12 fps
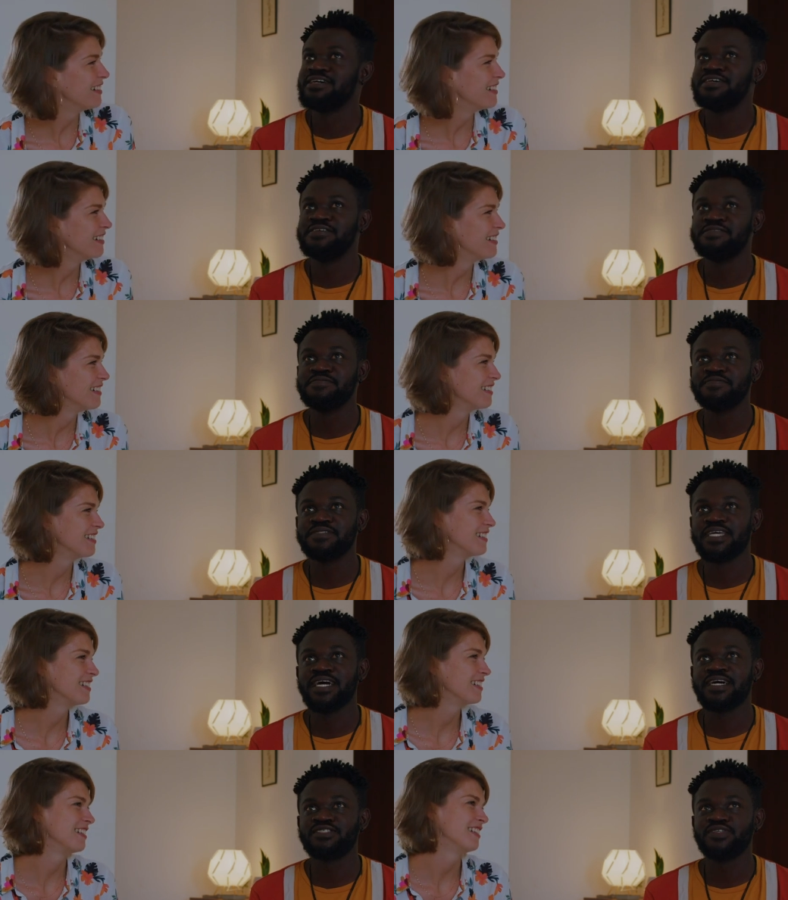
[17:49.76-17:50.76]
Speaker 1: Um,
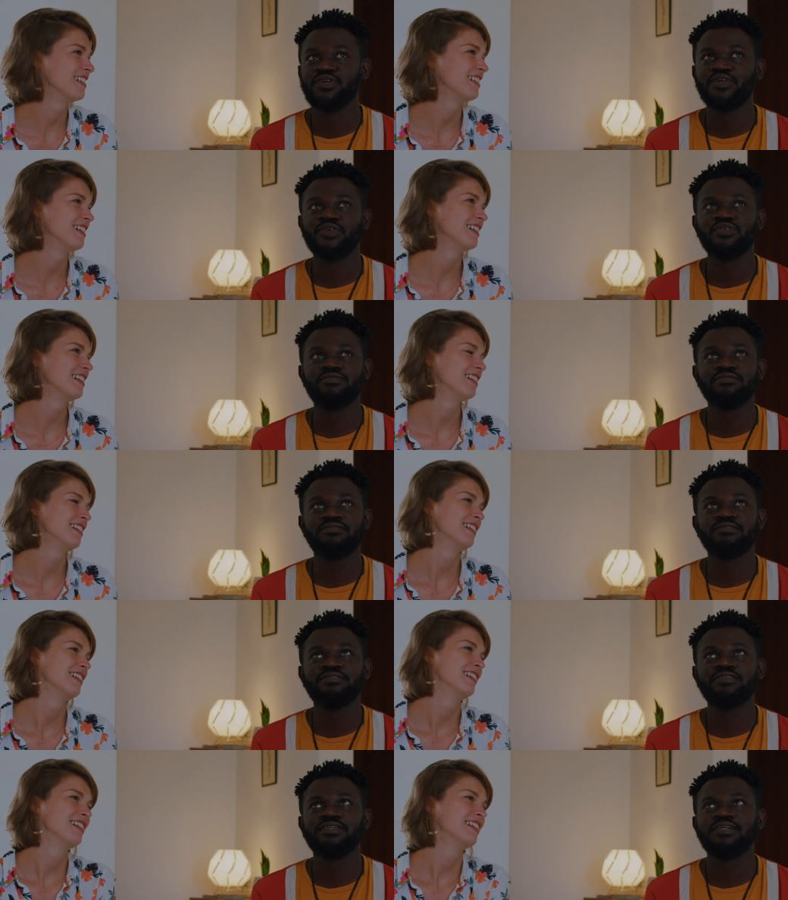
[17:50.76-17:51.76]
yeah. So,
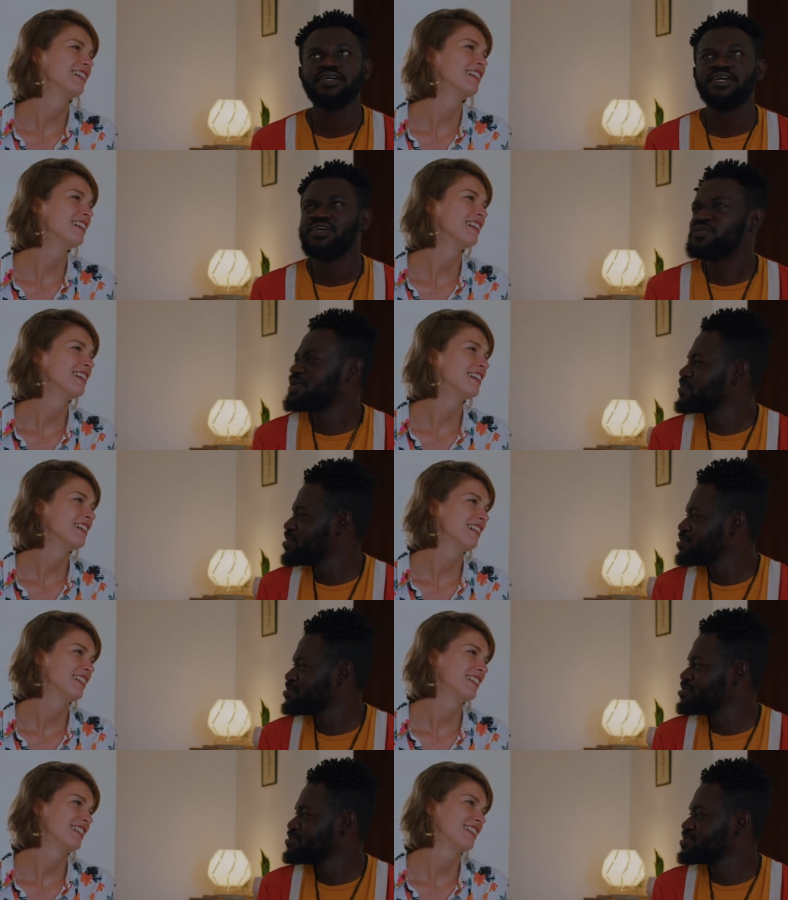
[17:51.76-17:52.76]
wait. What,
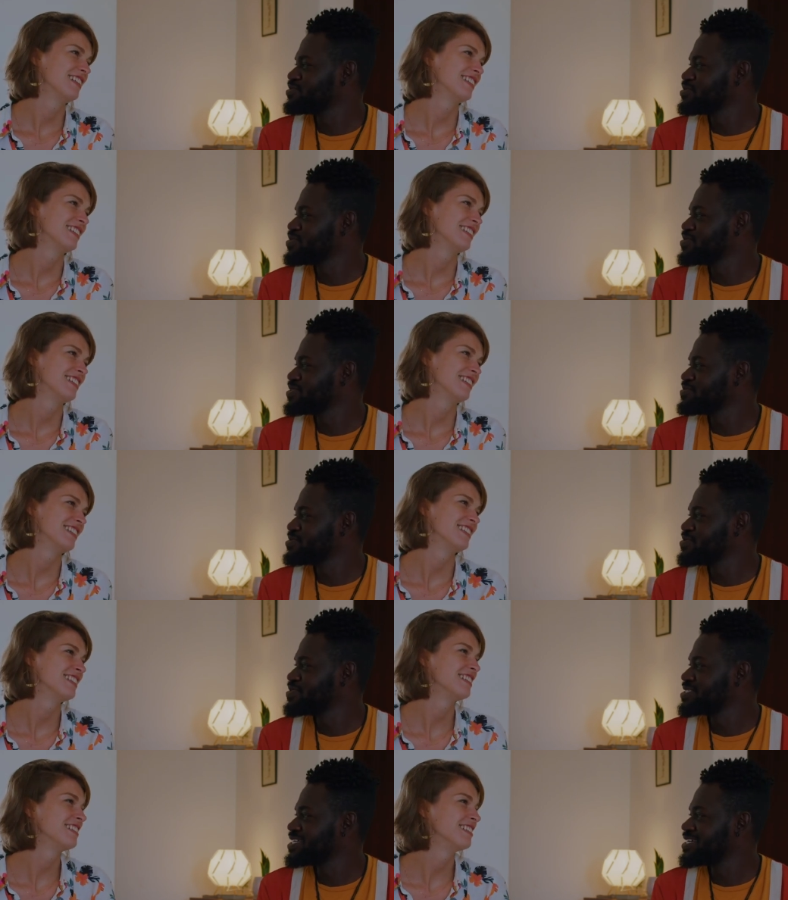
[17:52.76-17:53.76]
what was what was what
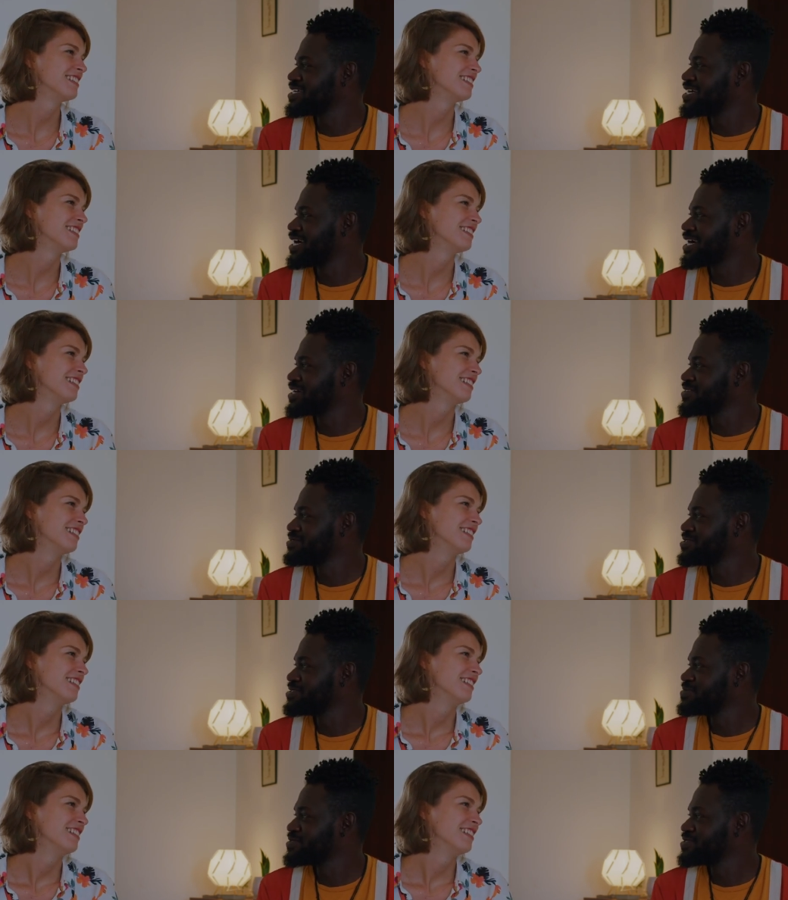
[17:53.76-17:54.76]
was the angle I
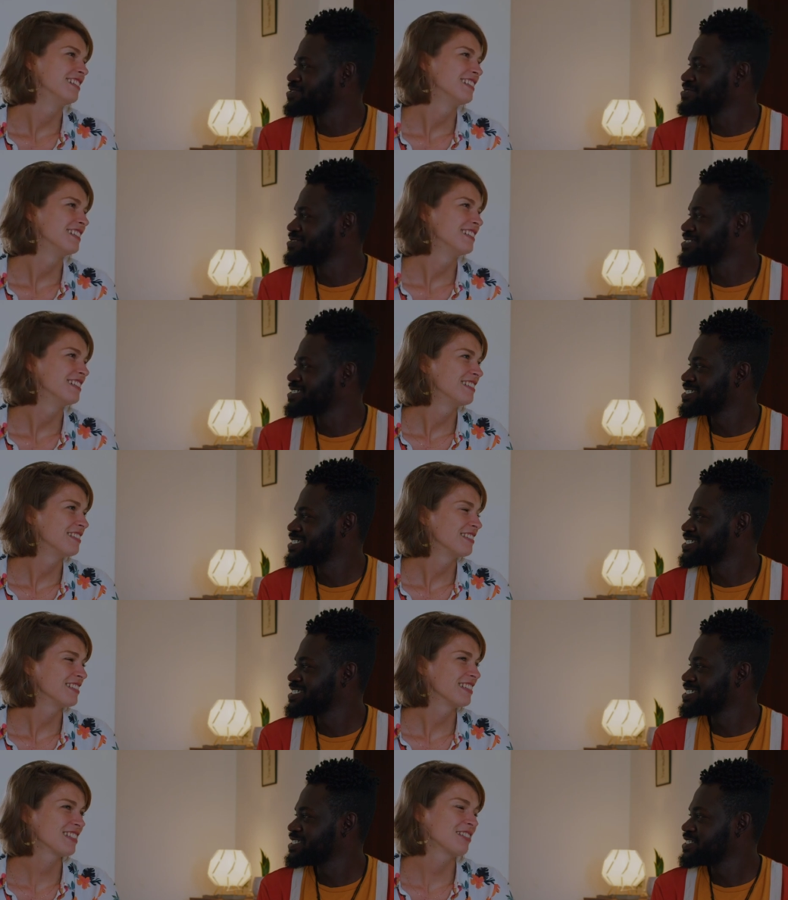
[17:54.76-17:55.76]
was supposed to?
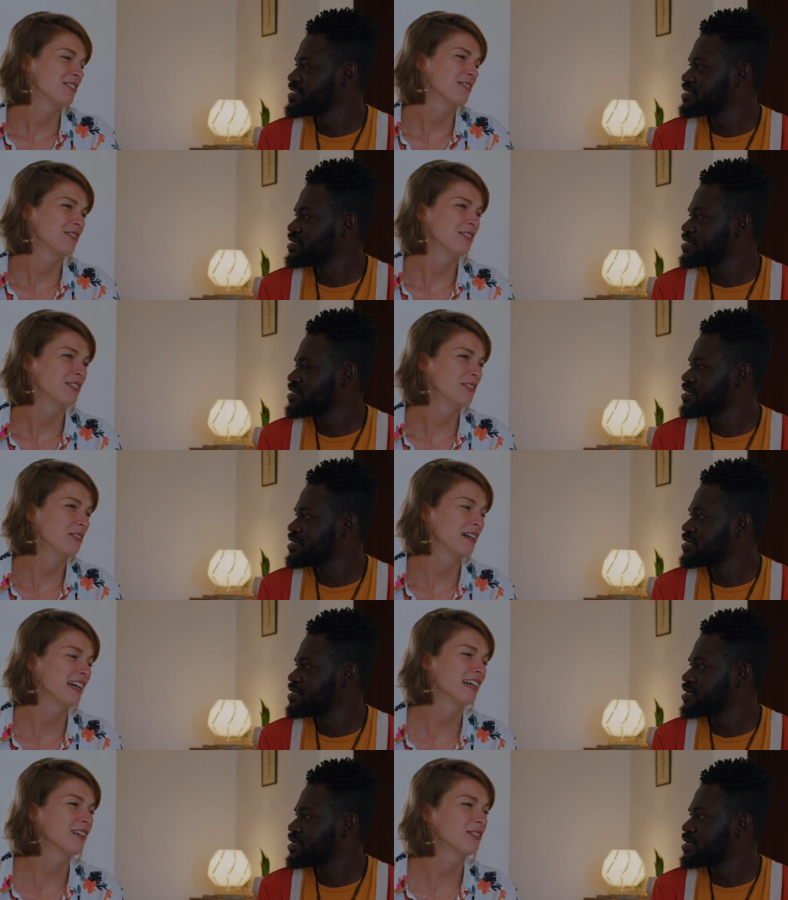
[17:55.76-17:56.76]
Speaker 2: There's no
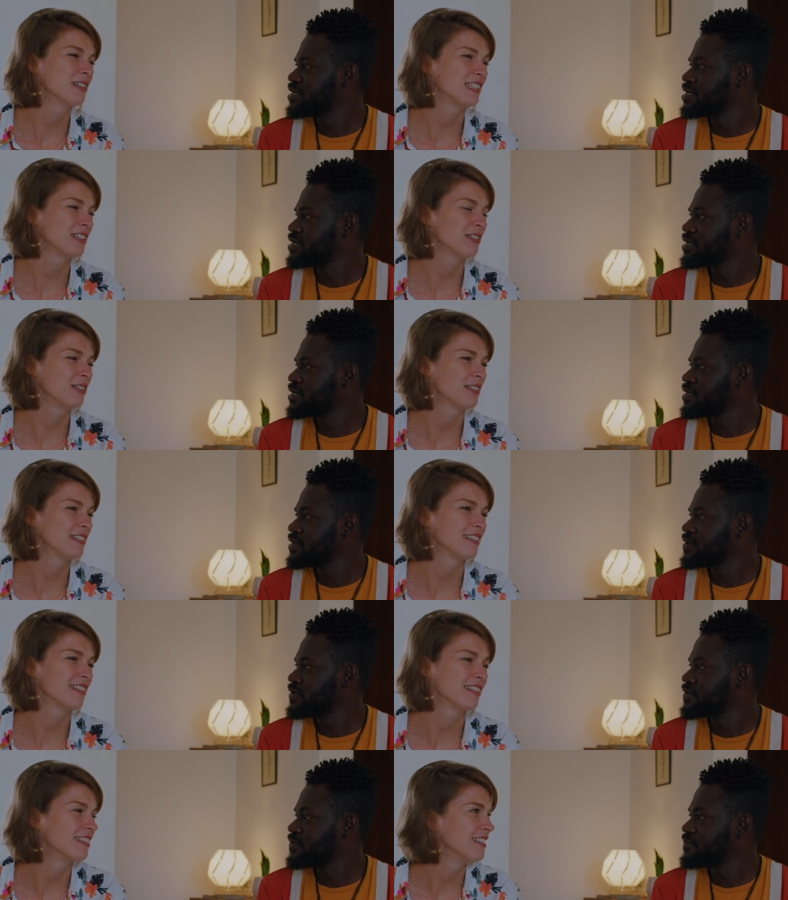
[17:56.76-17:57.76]
angle. It's just
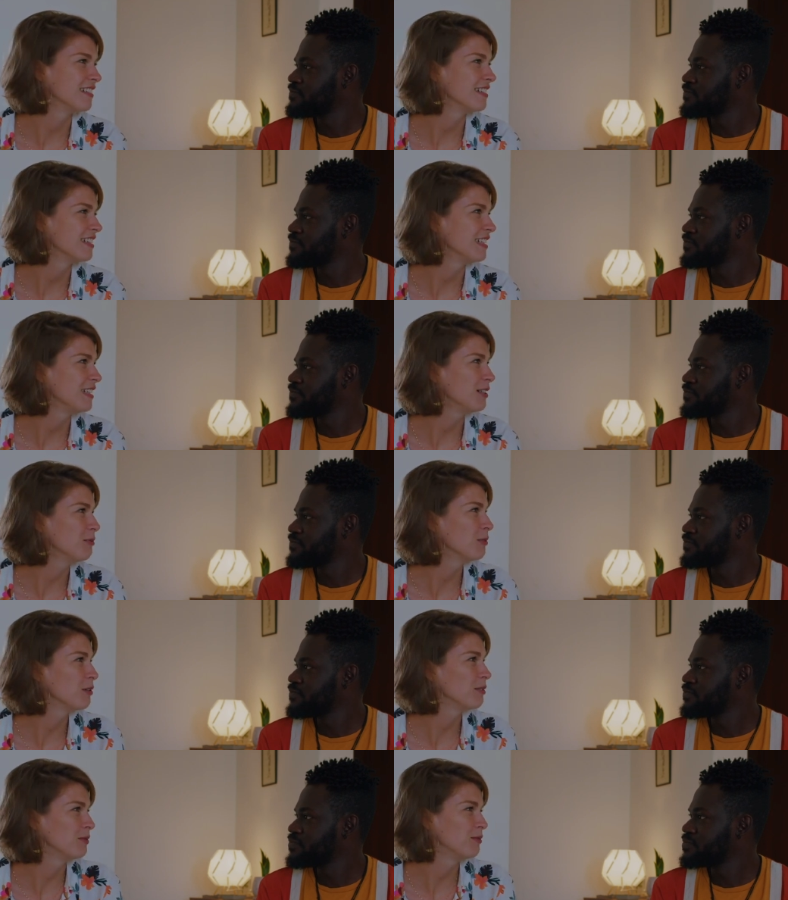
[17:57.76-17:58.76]
you
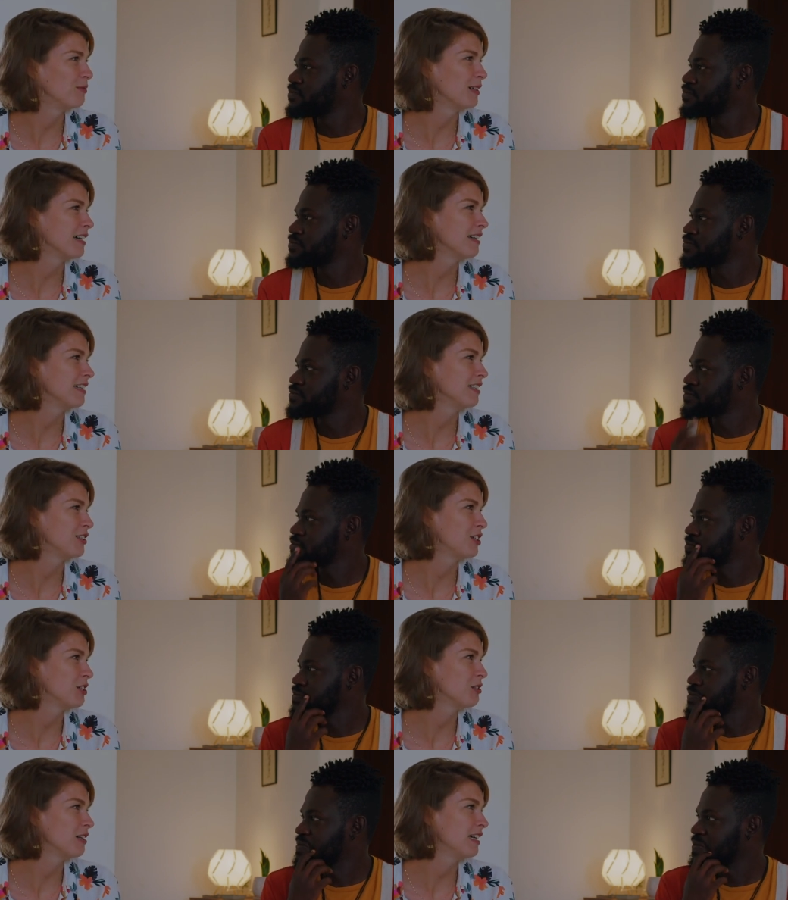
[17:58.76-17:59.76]
were very
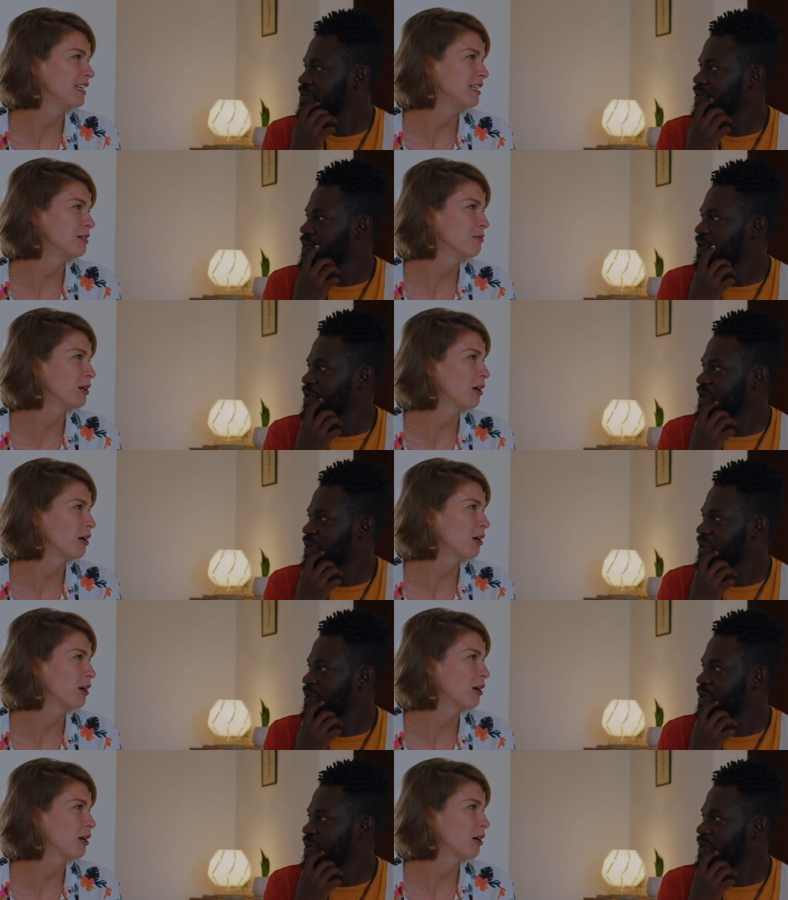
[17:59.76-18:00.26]
sure and you